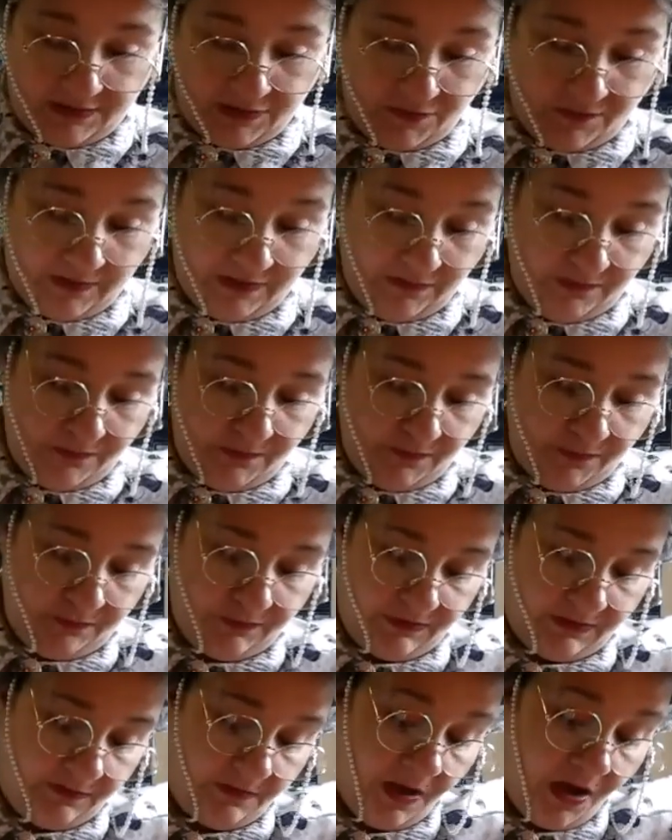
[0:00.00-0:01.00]
as well. We'll put
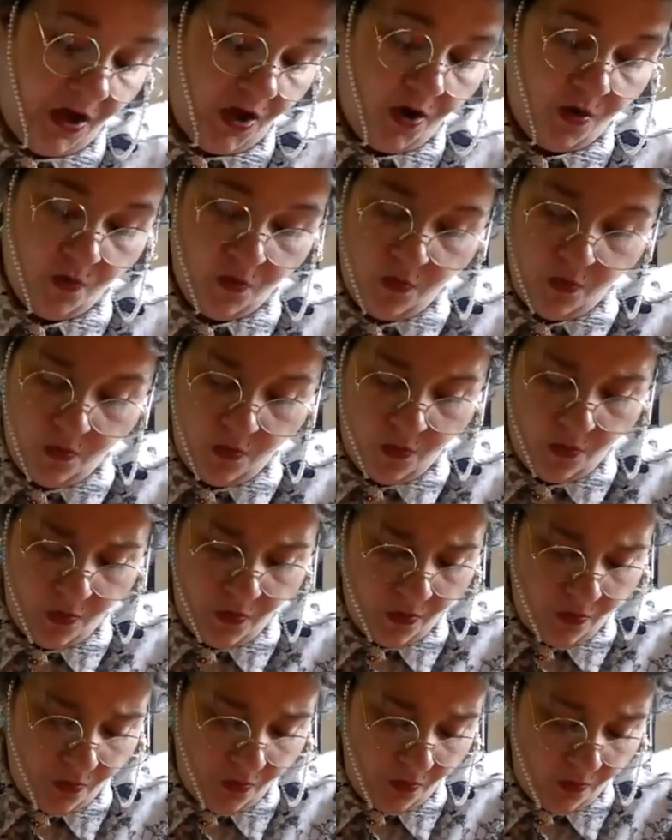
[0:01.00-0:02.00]
it there.
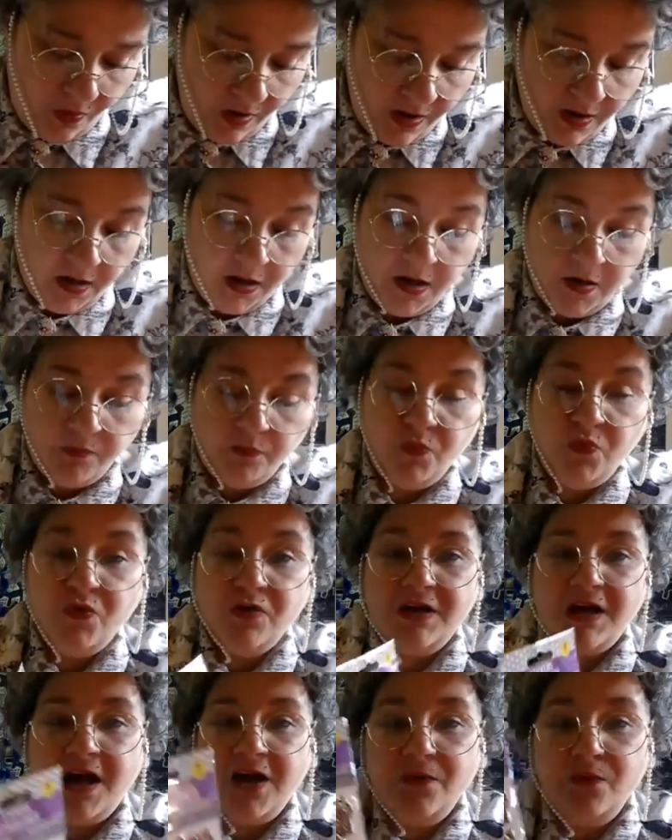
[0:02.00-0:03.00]
Oh, oh,
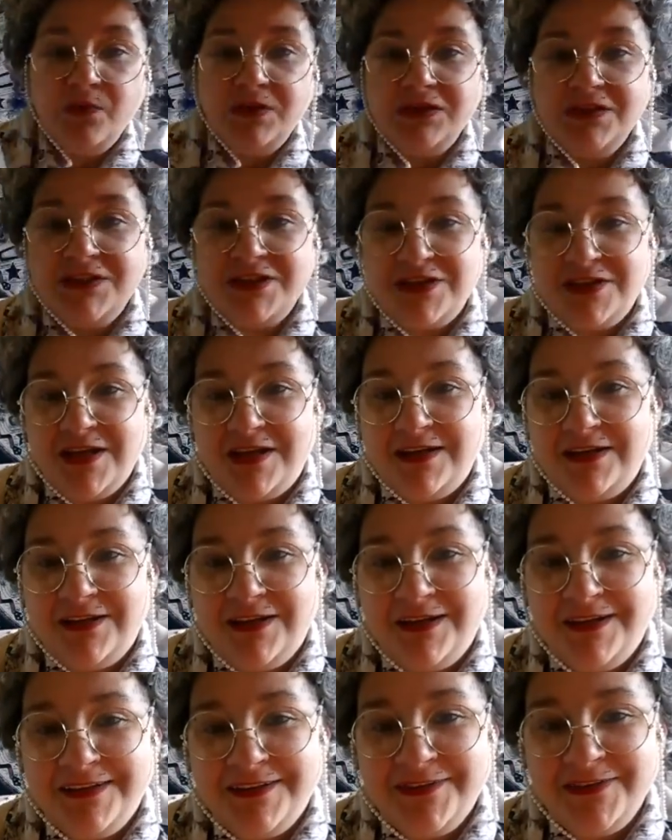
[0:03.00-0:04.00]
more owls.
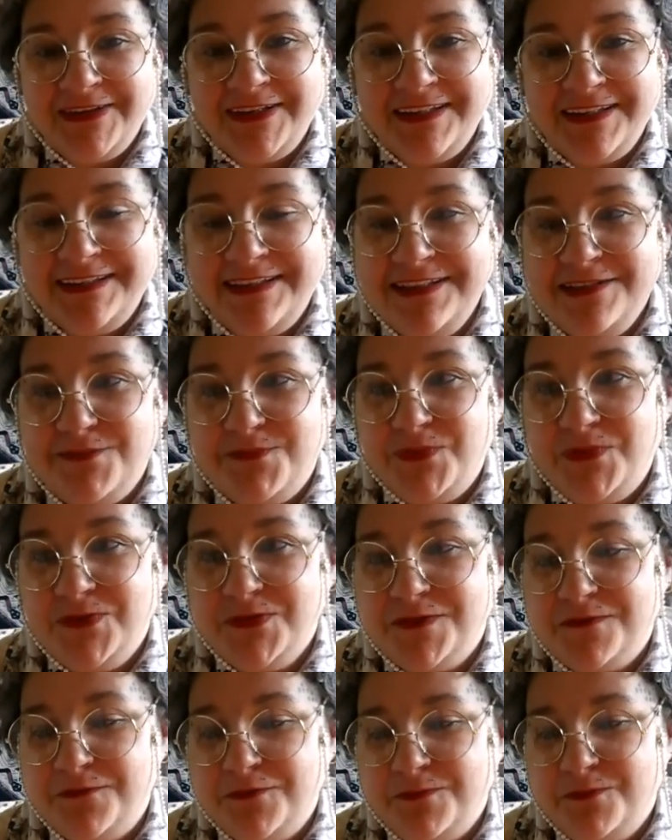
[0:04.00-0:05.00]
Look at these
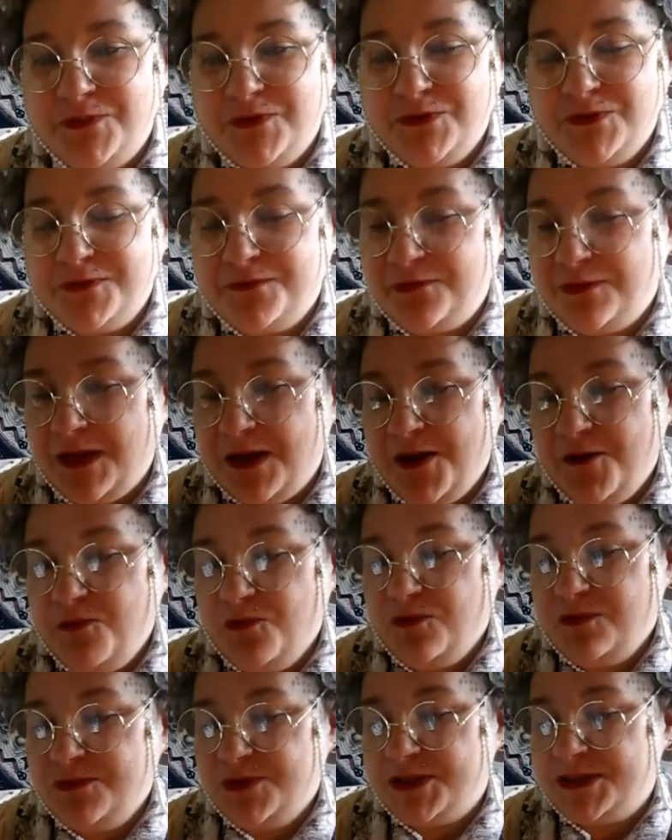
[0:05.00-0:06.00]
beautiful, beautiful
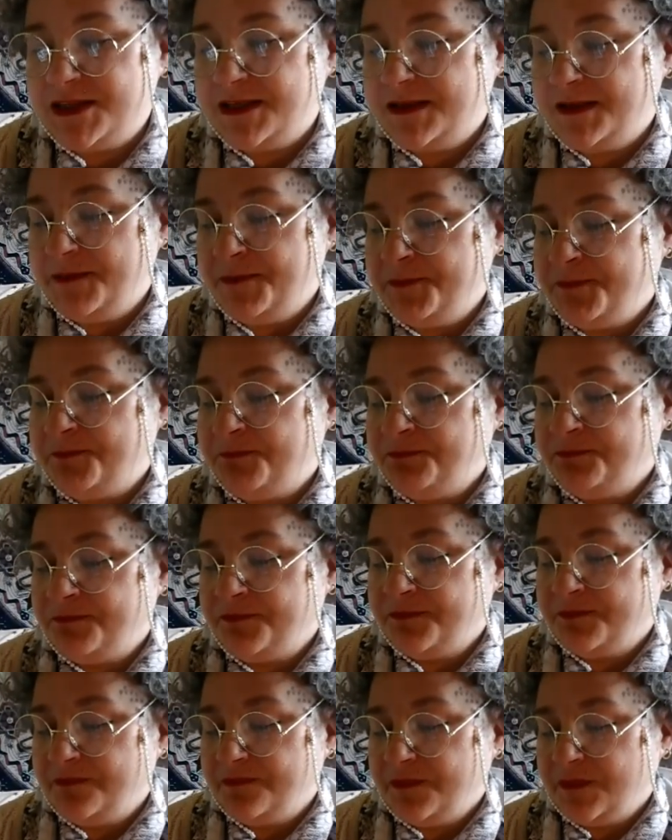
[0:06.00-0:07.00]
owls.
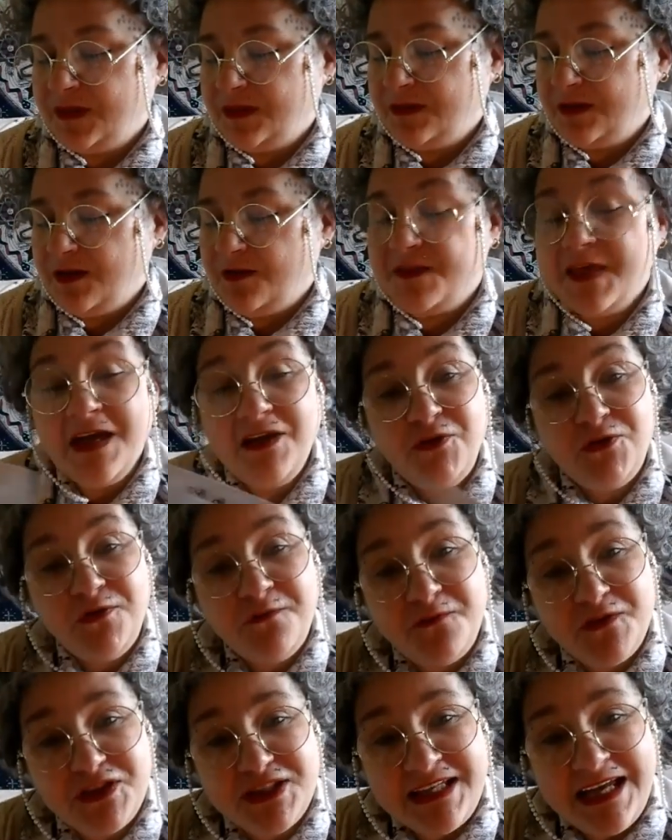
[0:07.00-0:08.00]
Thank
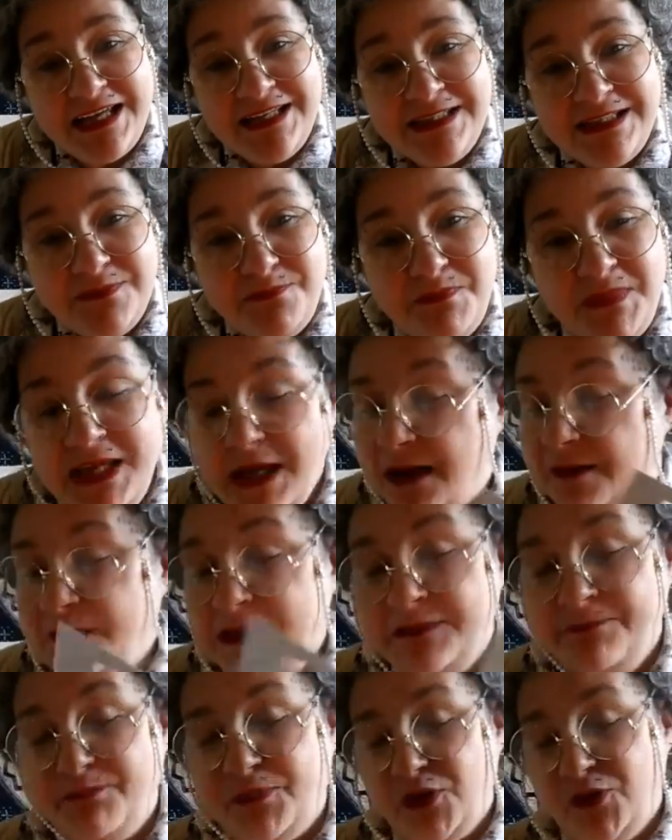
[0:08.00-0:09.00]
you for sending me, I
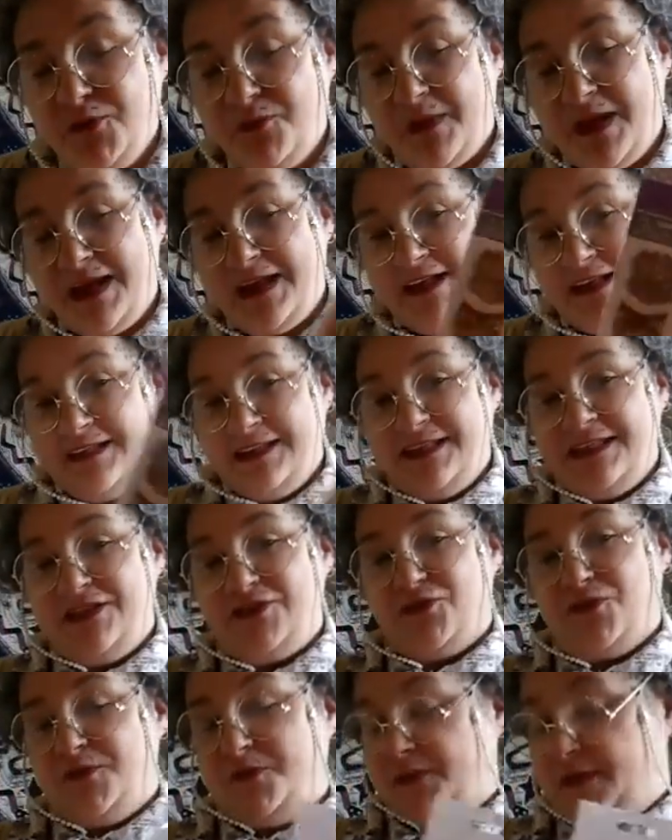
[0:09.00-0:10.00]
mean Blueberry,
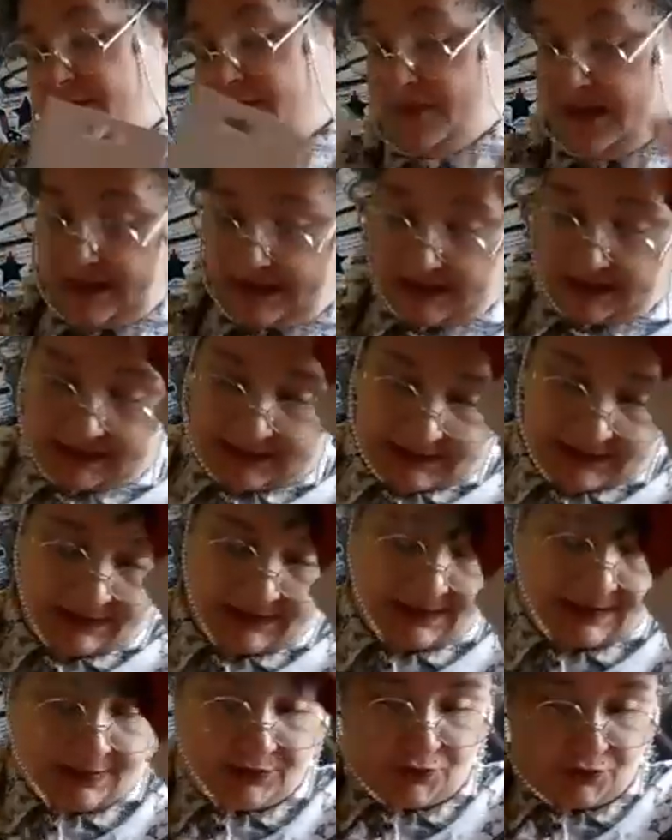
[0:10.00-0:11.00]
these open-minded.
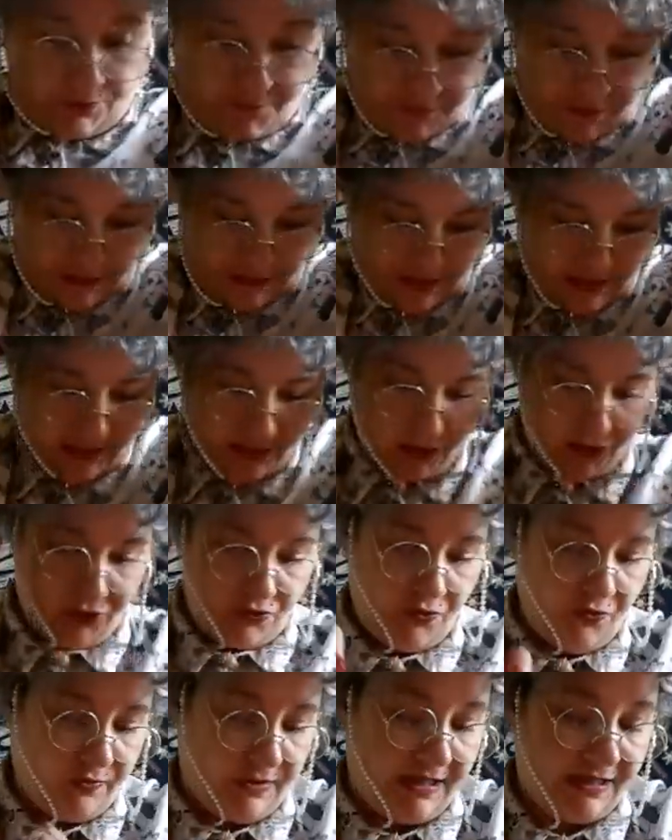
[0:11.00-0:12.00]
Thank you for
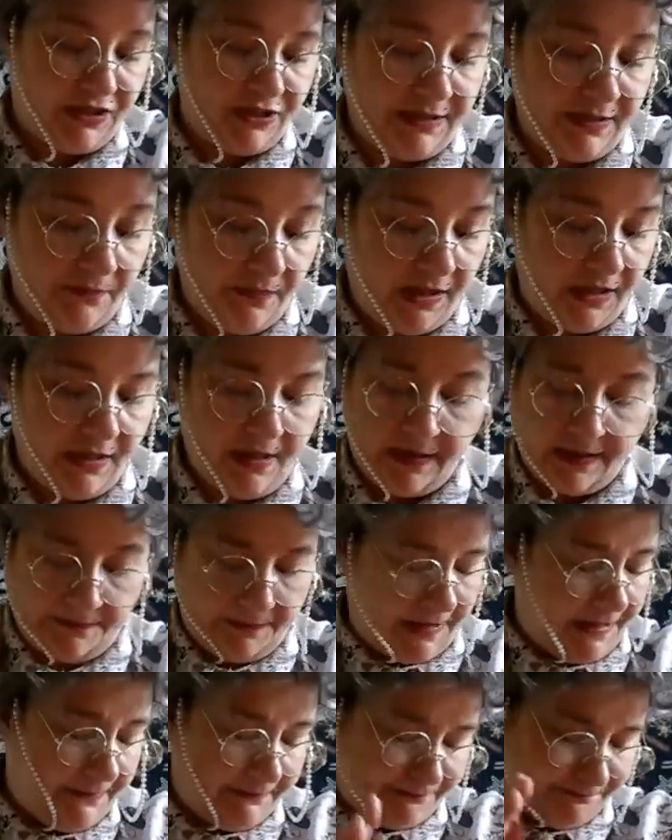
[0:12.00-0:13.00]
sending all this to me,
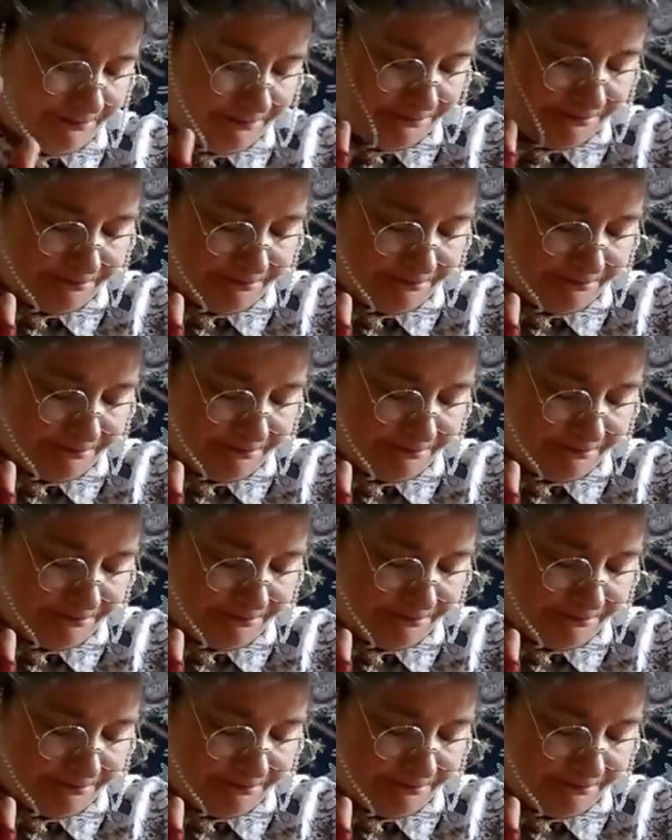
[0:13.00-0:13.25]
um,